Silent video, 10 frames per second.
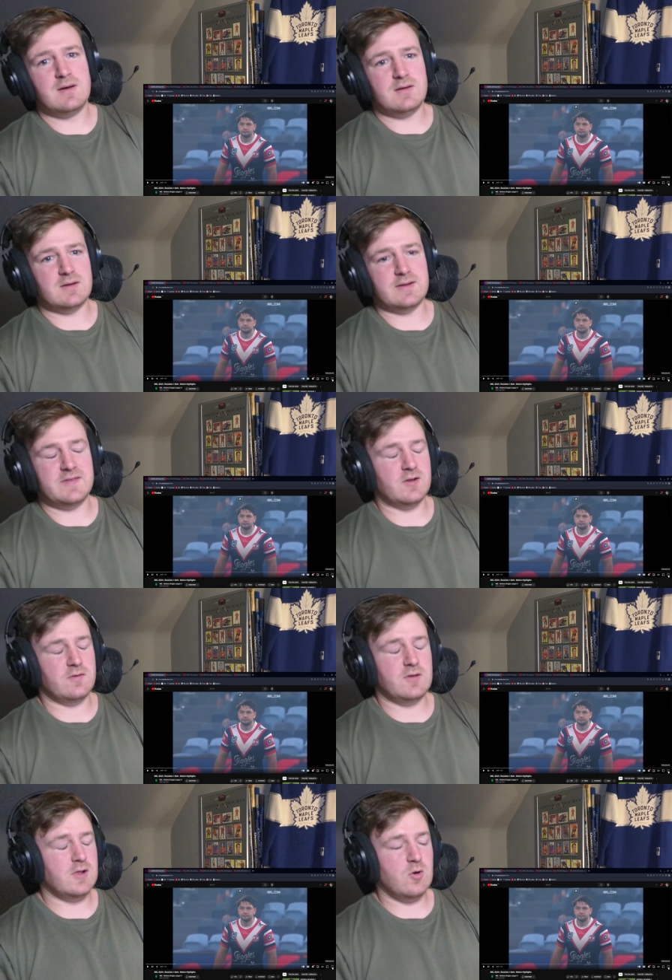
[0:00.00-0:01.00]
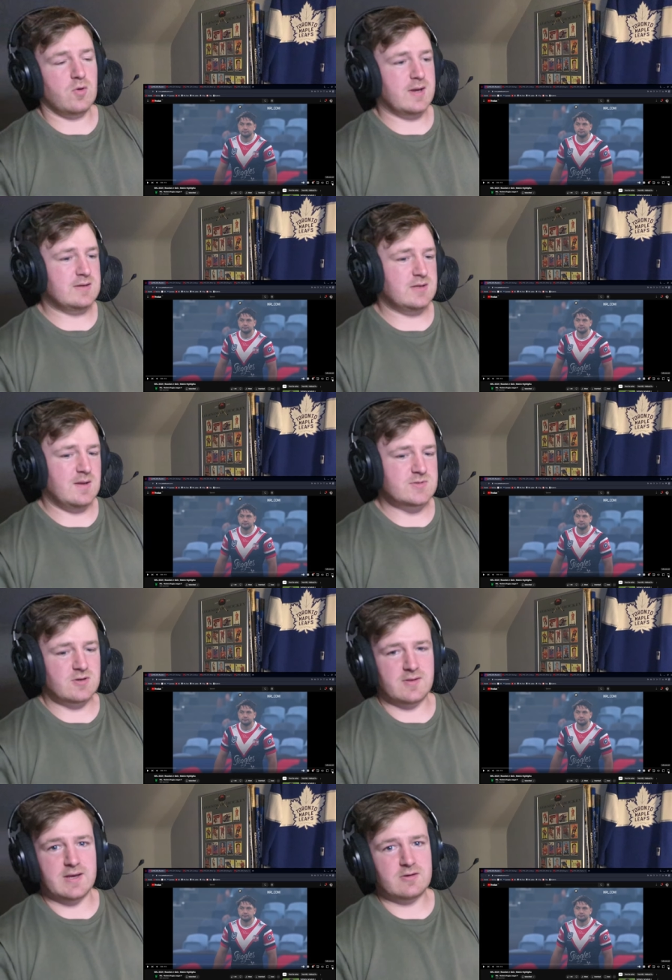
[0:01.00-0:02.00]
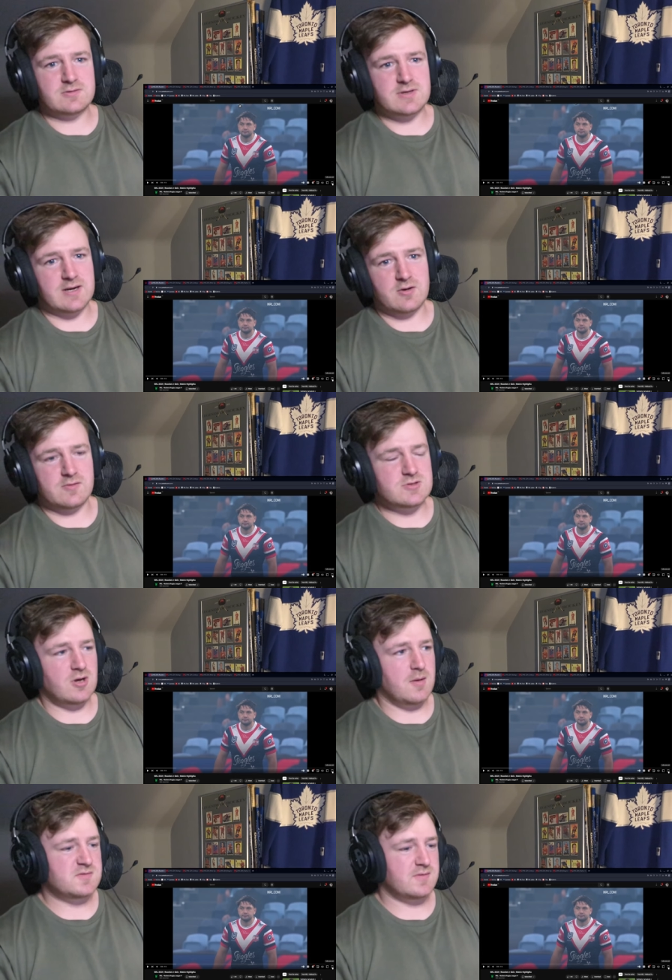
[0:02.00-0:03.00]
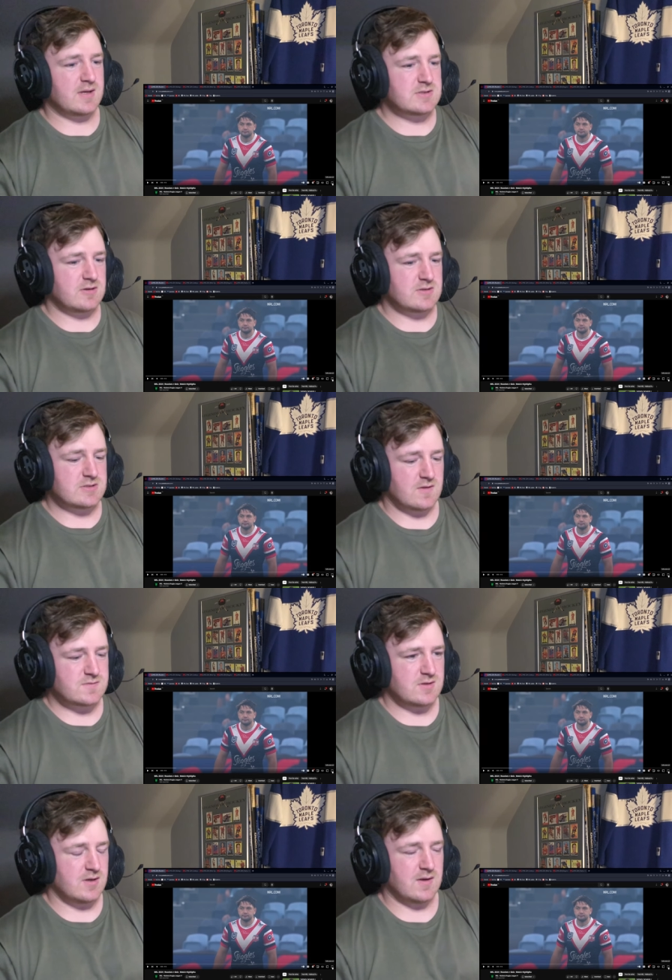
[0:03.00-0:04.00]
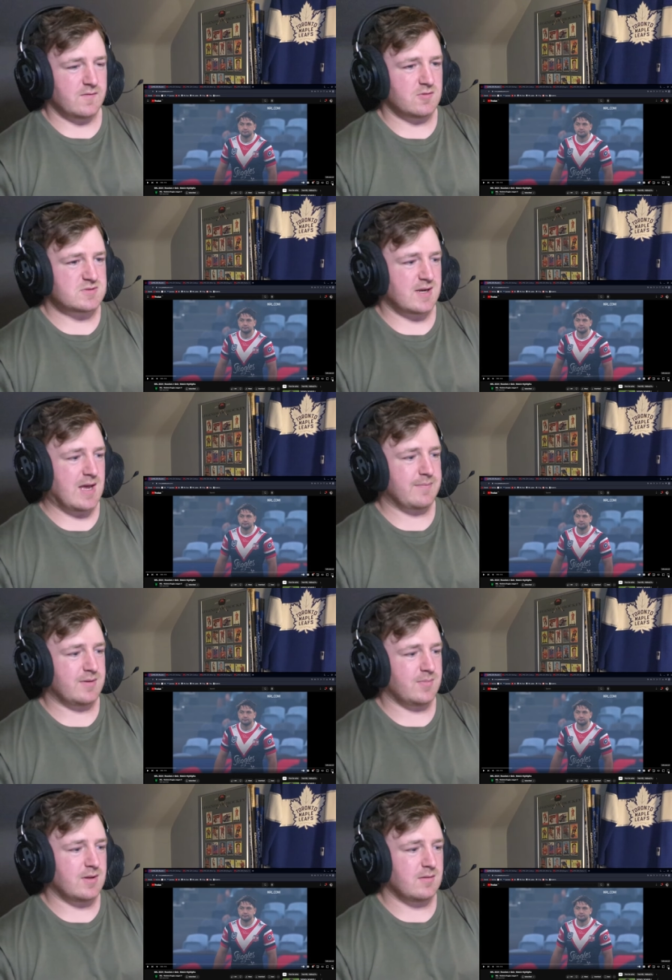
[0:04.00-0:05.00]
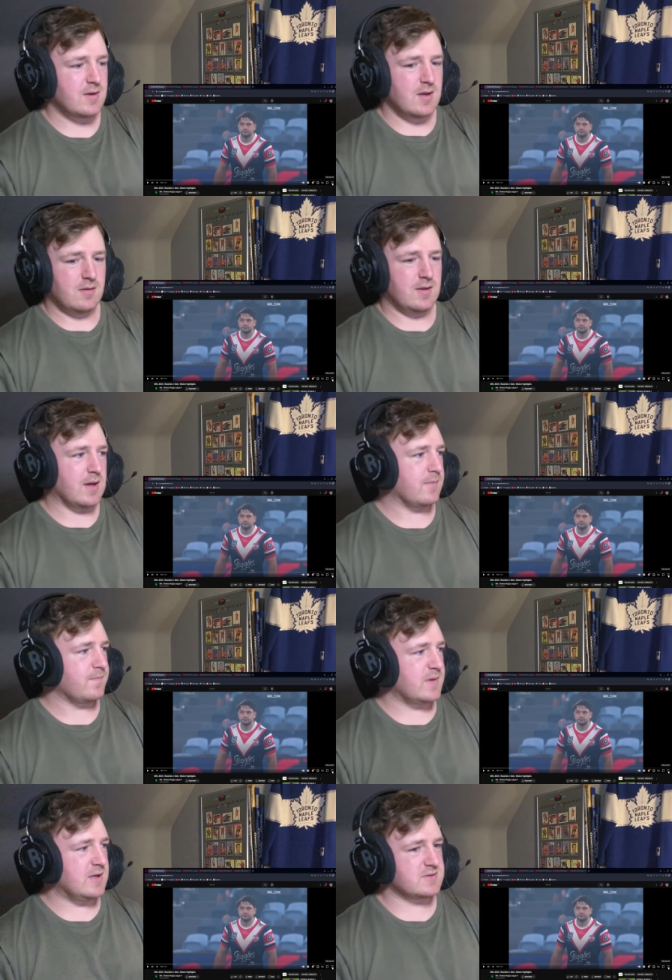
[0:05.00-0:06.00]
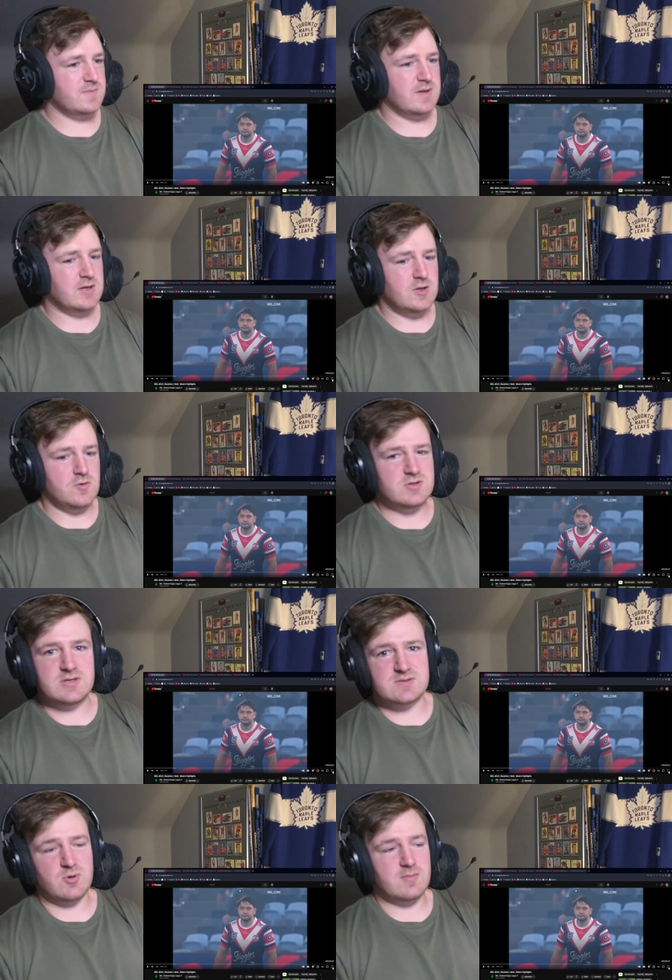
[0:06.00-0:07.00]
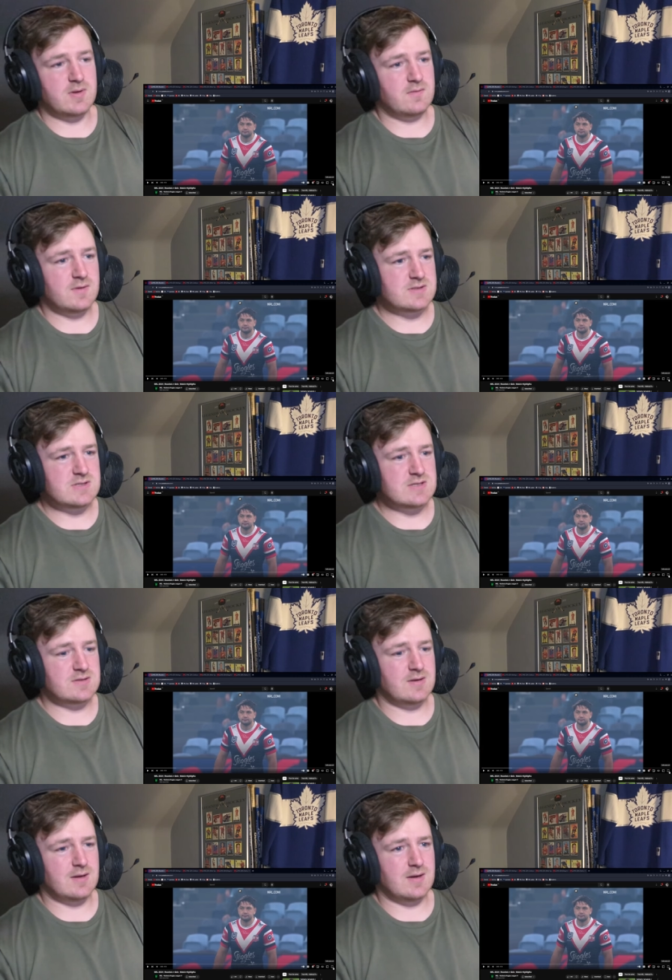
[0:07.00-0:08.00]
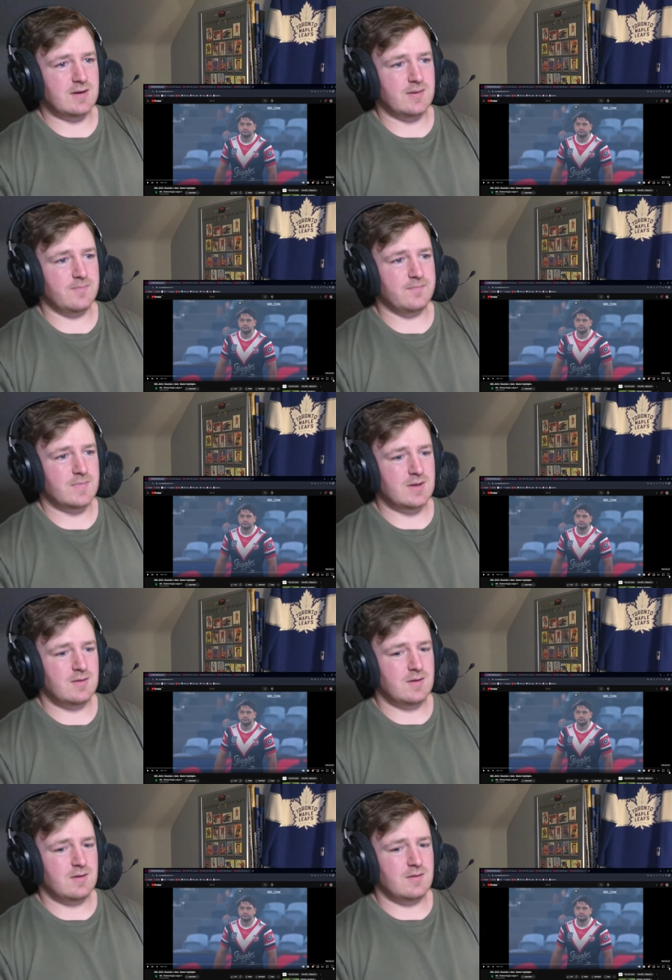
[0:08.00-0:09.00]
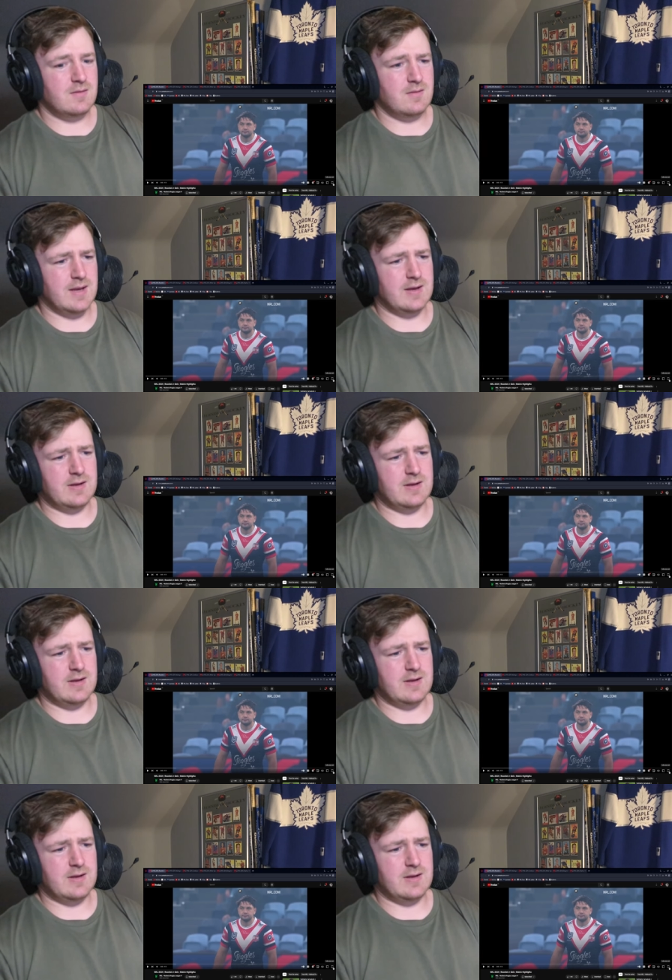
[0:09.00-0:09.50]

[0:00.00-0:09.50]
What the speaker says: the lower end teams are like trying to earn jobs for next year and stuff. So you never know what's gonna happen. But yeah, Eels have been a huge disappointment this season. Yeah,